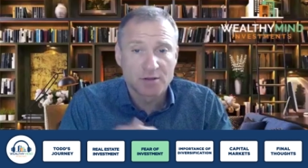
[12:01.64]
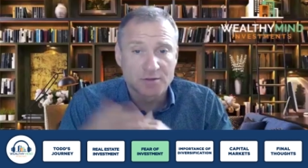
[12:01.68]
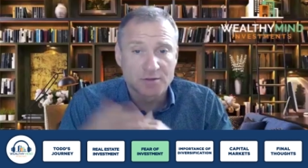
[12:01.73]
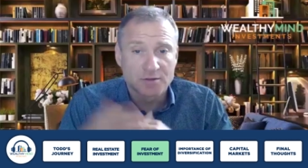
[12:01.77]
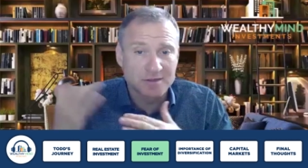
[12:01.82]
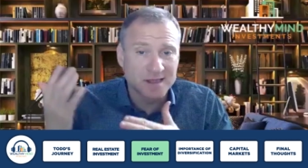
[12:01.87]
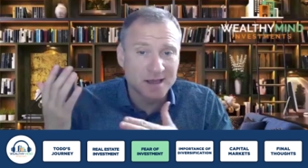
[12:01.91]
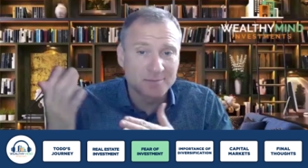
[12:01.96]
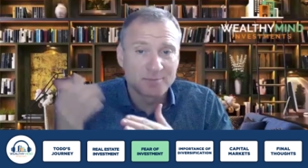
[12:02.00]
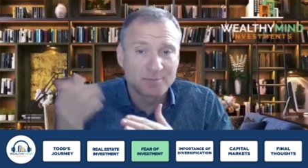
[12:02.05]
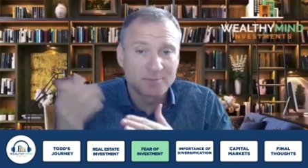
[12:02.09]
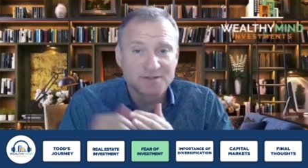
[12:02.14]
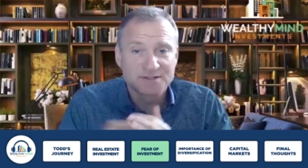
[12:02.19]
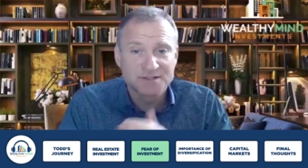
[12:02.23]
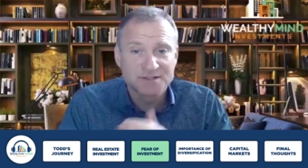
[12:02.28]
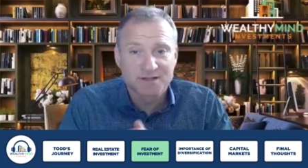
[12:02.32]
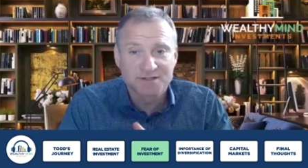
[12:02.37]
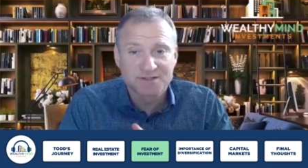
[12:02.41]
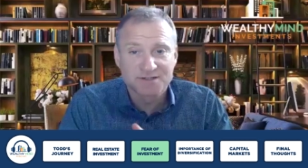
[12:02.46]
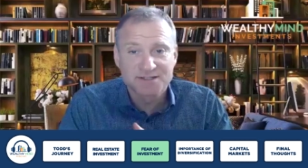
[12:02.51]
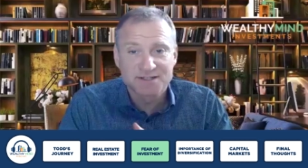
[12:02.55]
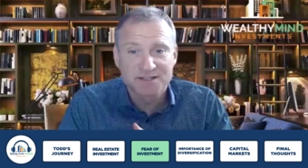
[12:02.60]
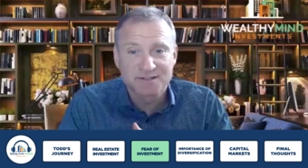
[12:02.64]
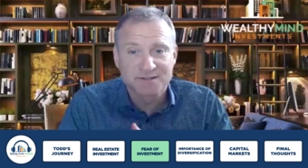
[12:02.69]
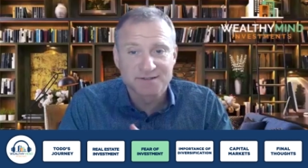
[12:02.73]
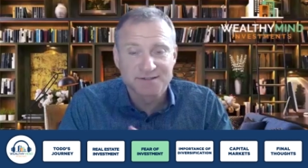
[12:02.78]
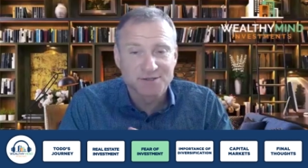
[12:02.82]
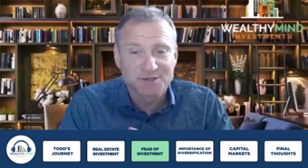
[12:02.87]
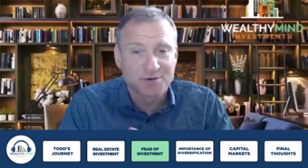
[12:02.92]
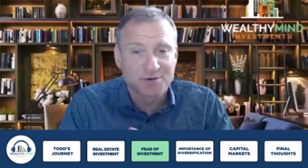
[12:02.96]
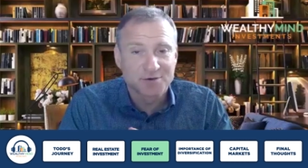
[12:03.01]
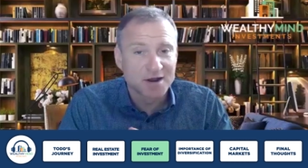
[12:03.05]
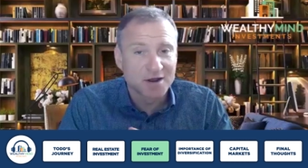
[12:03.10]
you know, the numbers are still
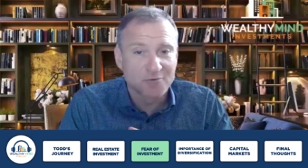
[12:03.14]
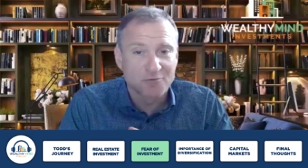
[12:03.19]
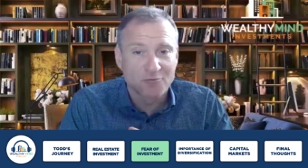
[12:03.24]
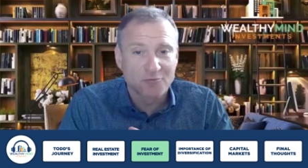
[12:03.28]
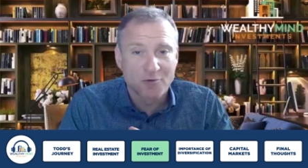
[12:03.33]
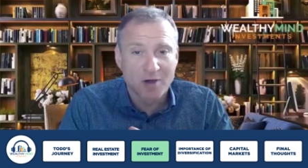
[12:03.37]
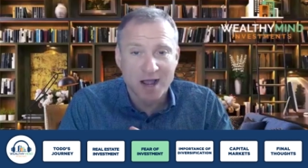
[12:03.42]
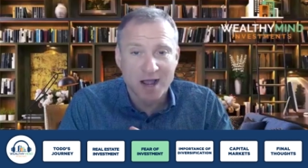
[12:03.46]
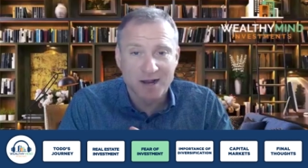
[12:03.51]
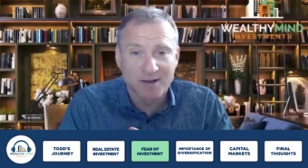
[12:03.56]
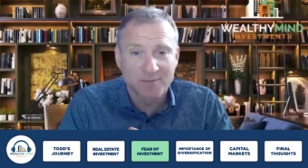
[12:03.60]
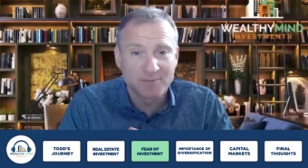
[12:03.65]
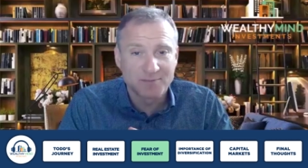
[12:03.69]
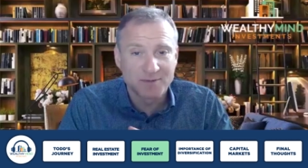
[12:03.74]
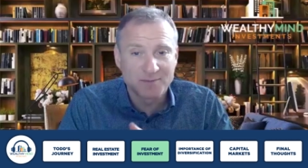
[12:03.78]
so out of whack.